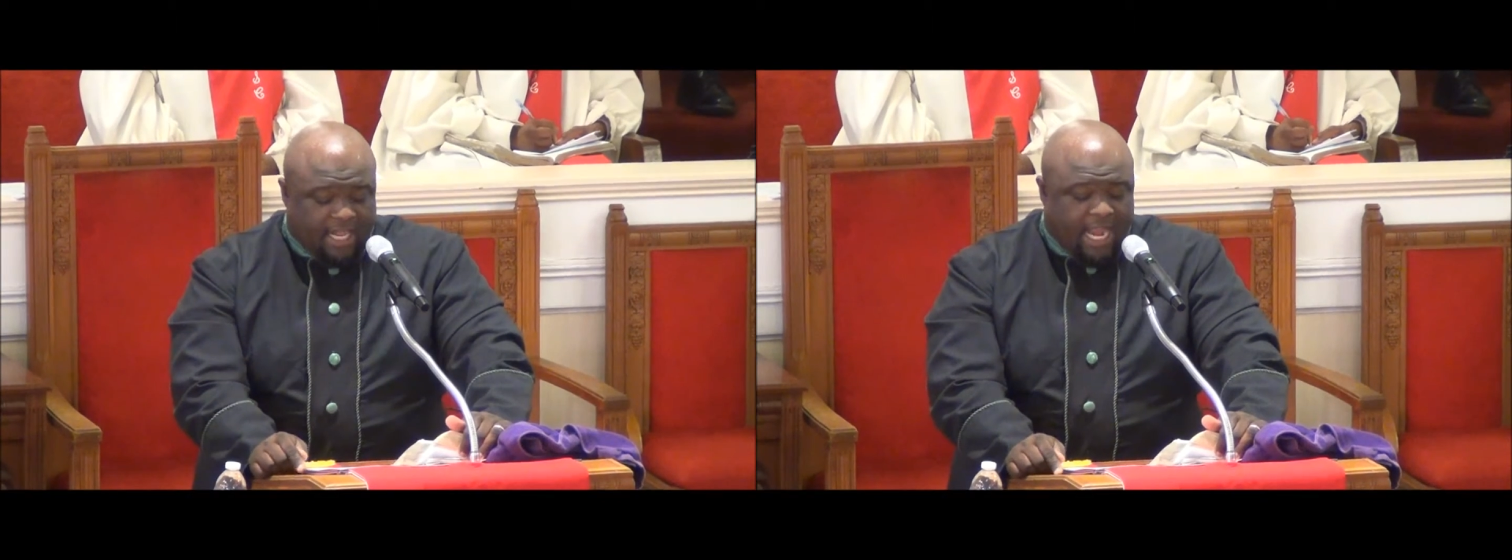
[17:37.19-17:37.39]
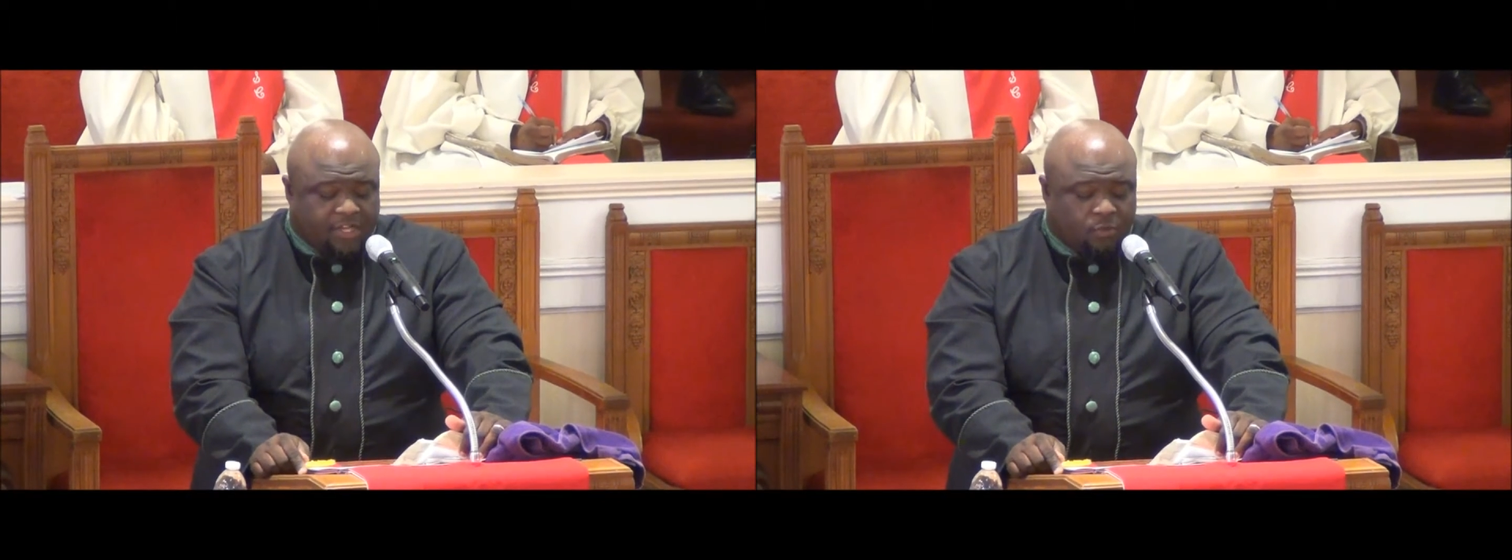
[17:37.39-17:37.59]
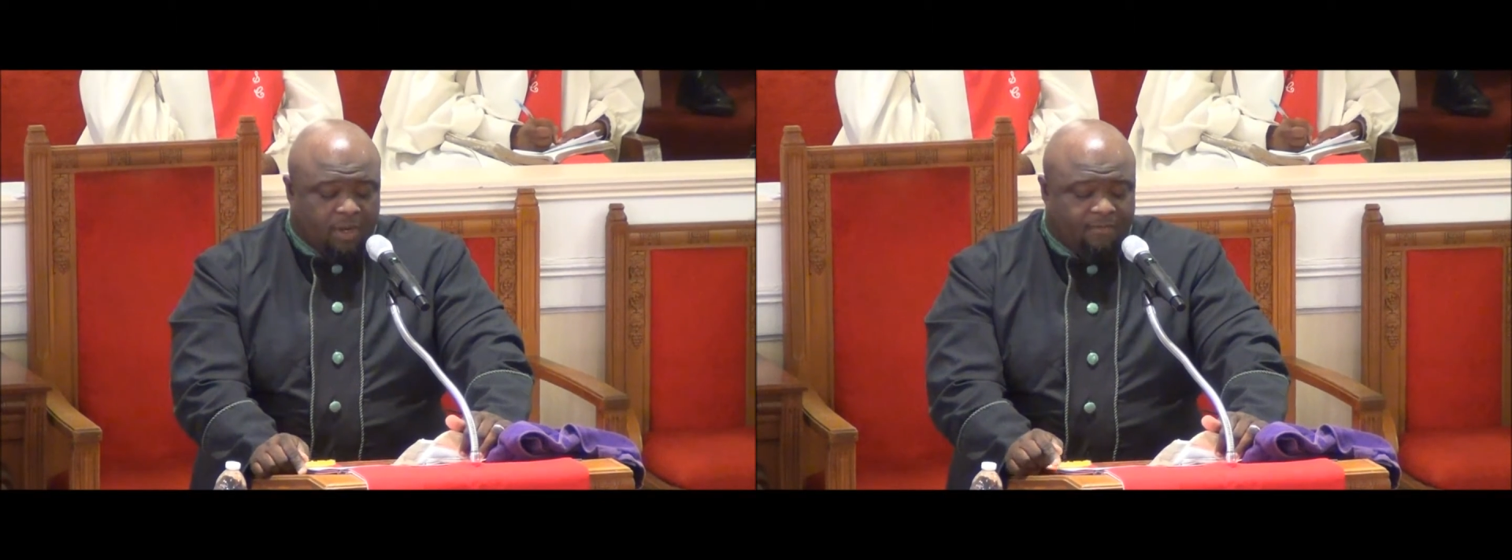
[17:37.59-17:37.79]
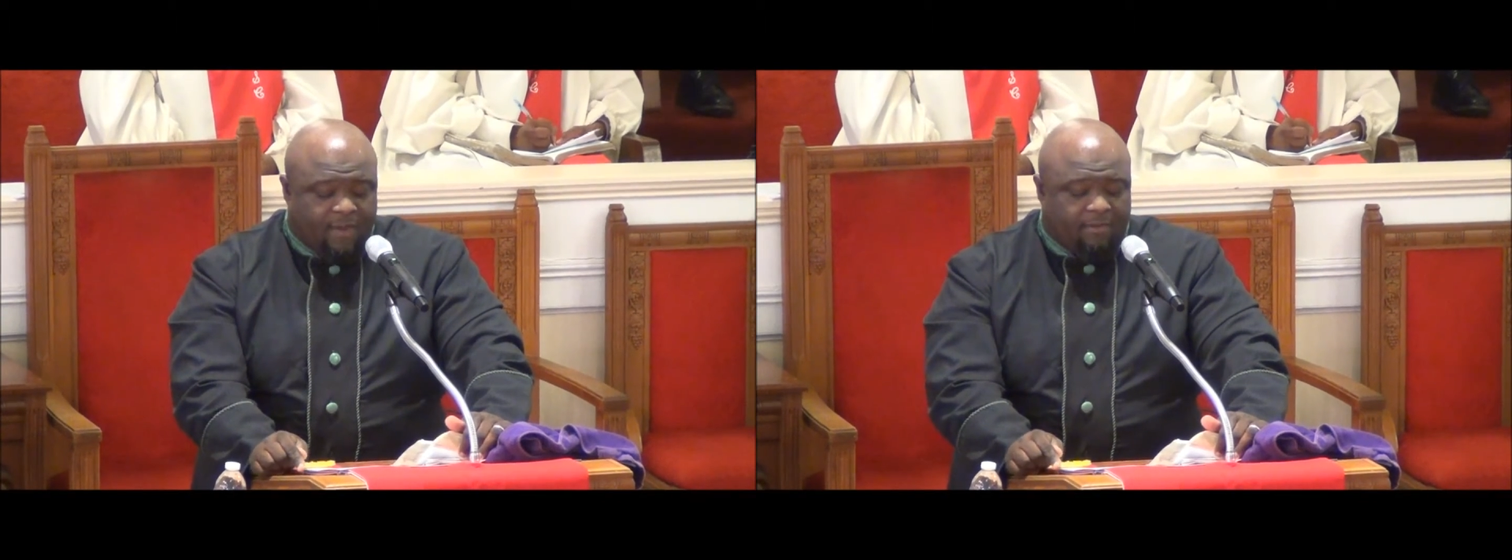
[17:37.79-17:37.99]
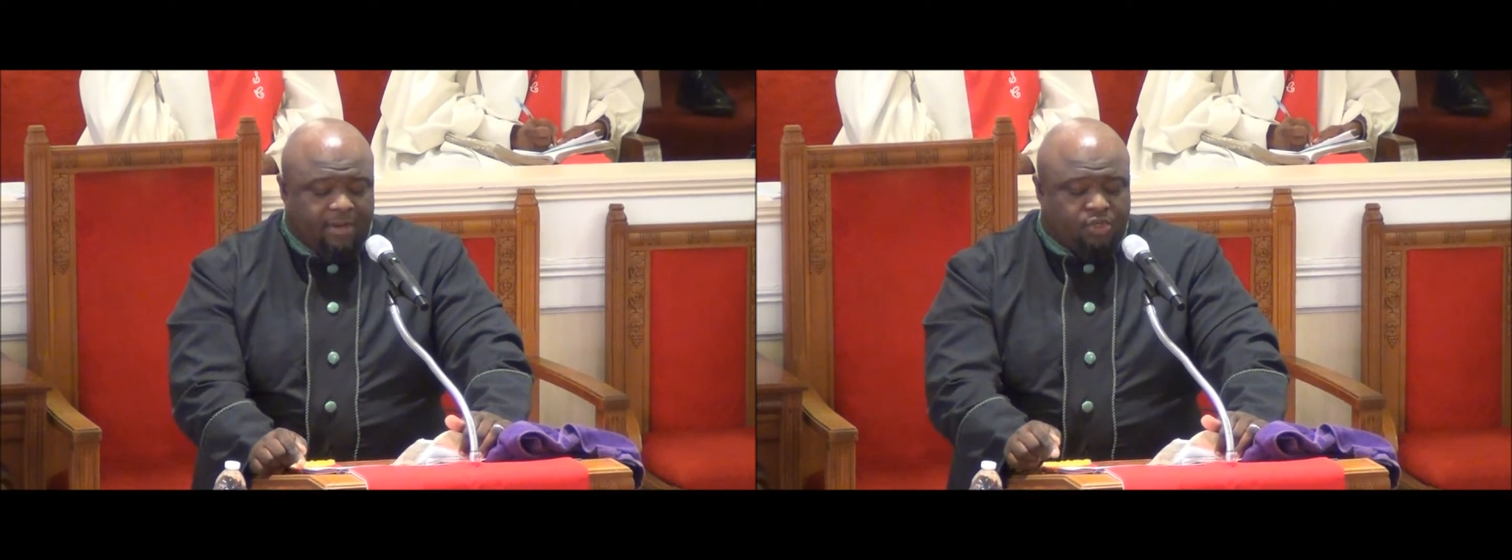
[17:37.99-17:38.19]
Last one, the
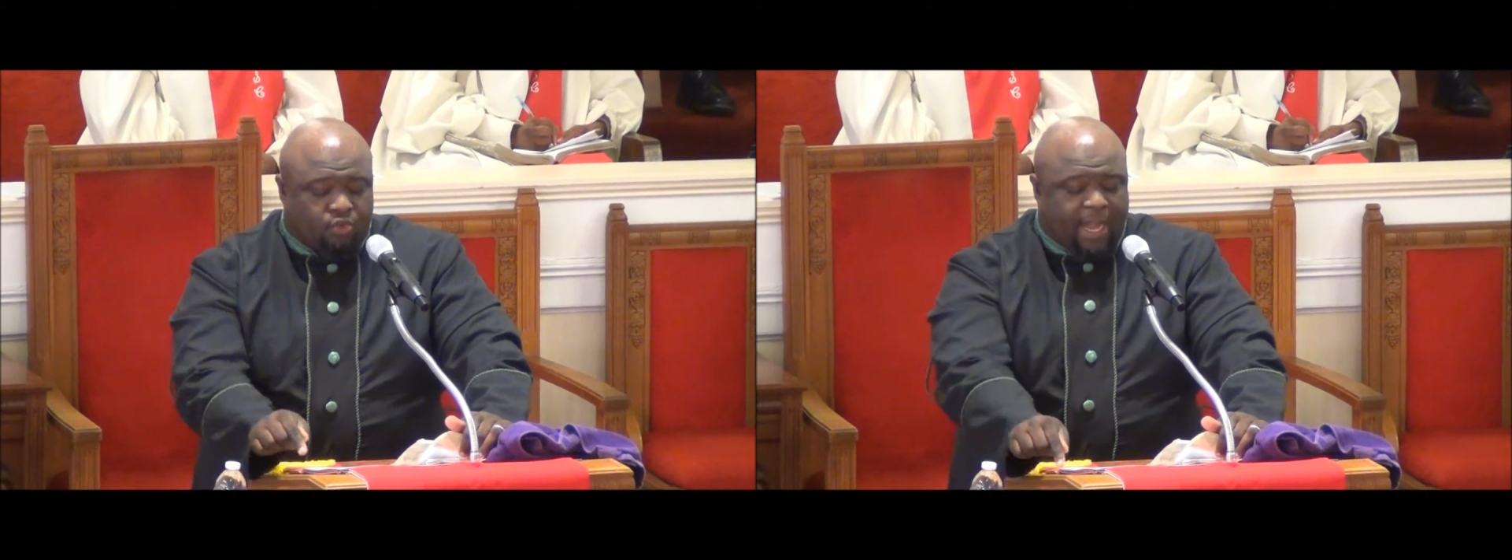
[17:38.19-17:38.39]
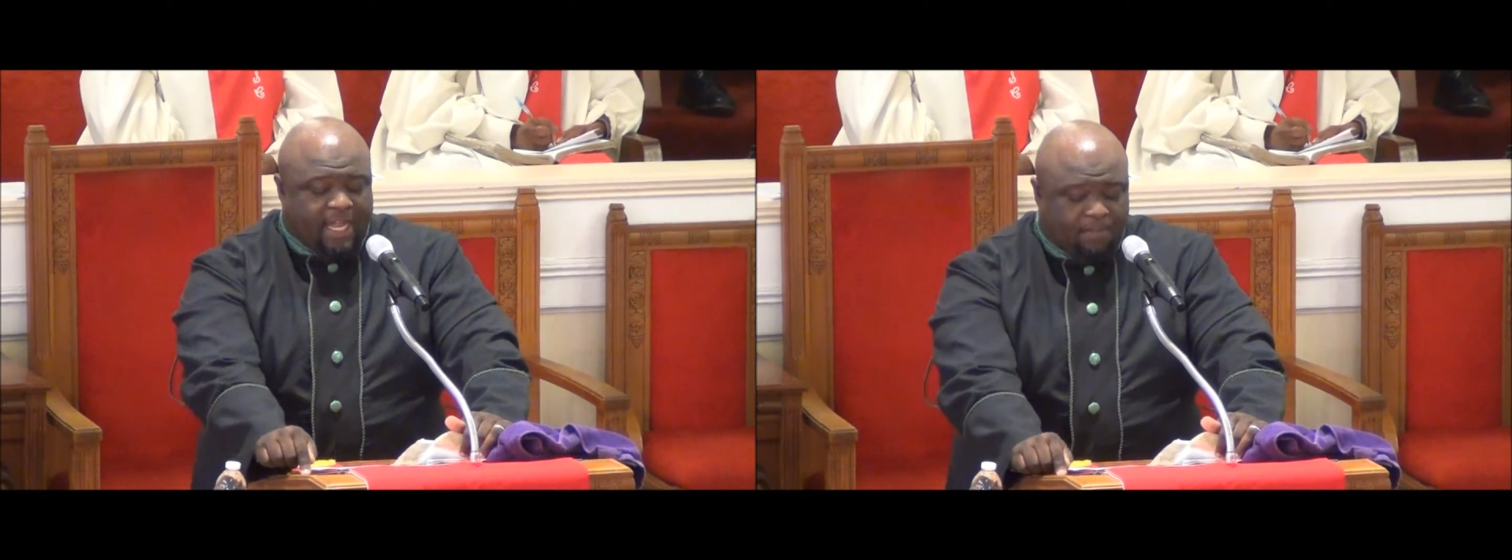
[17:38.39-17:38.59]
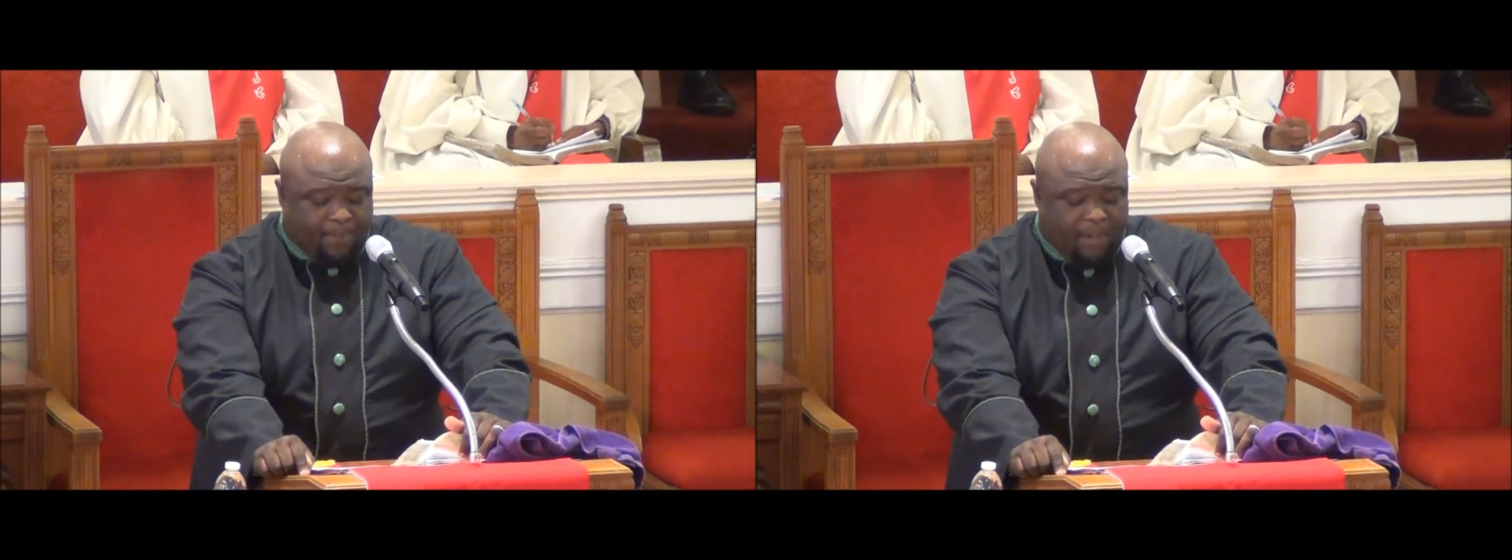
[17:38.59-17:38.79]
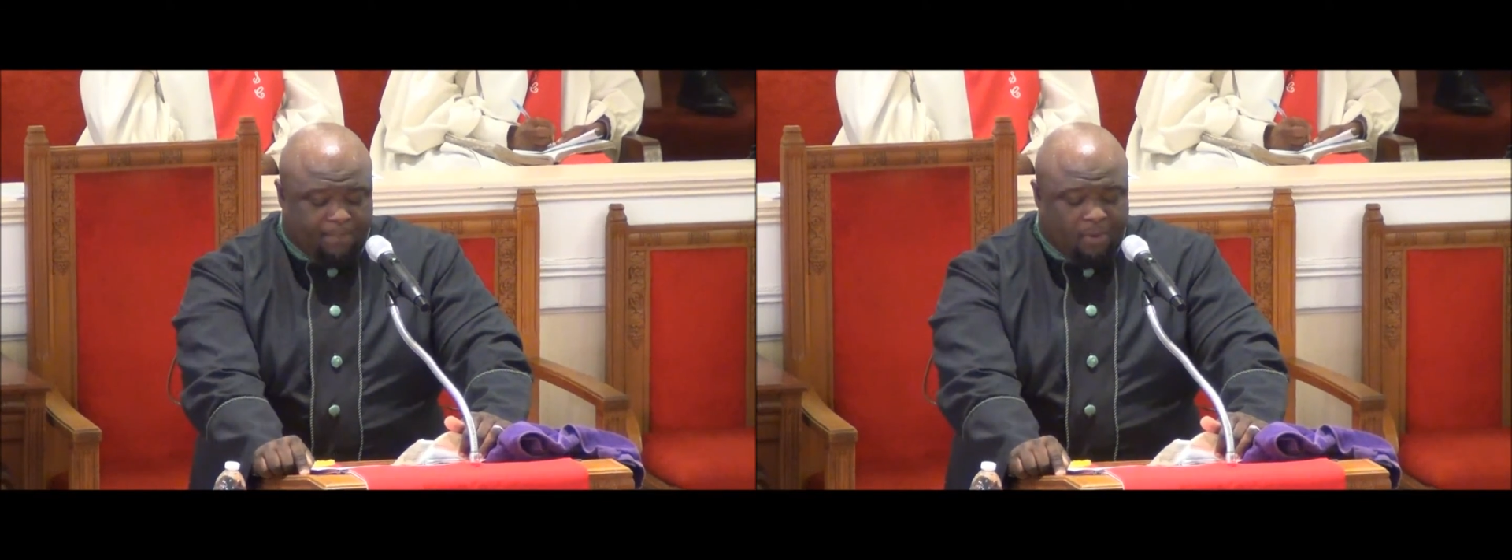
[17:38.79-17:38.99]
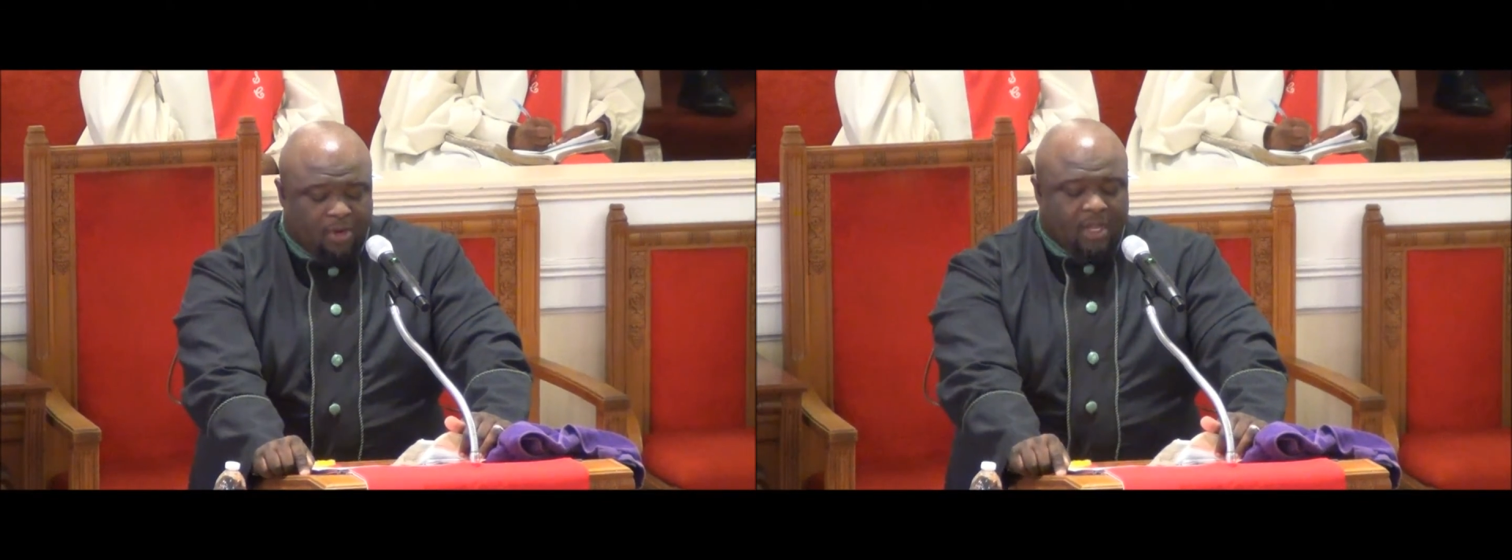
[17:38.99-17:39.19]
very draining
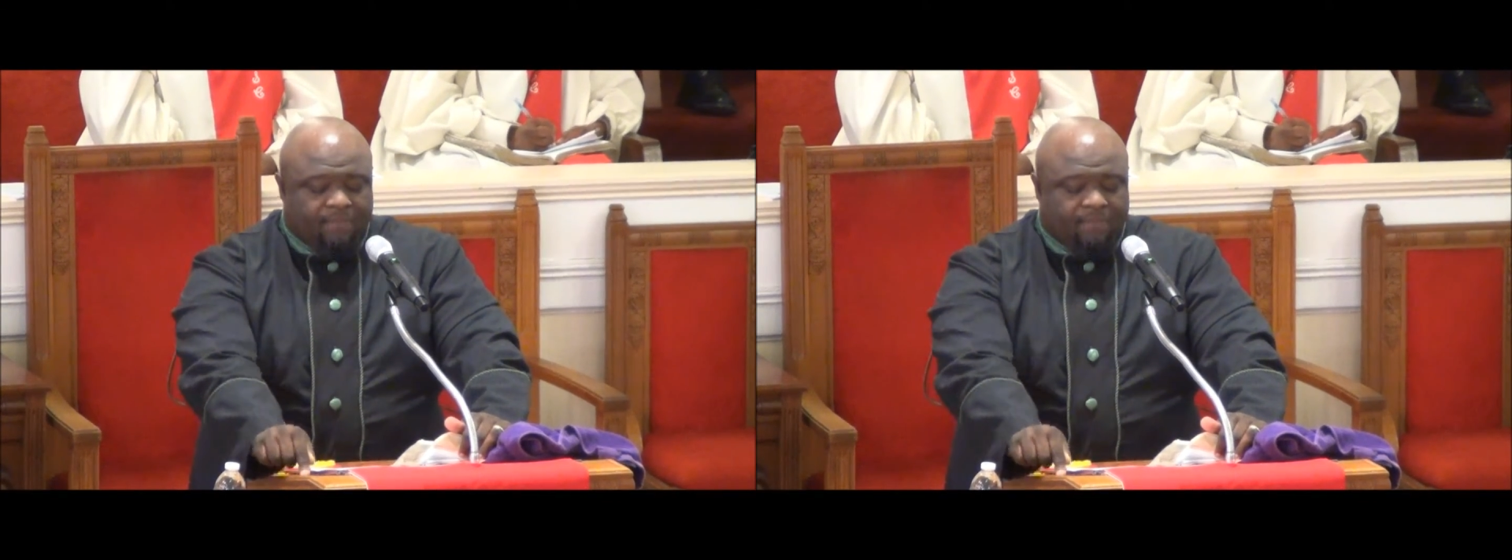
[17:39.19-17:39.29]
people,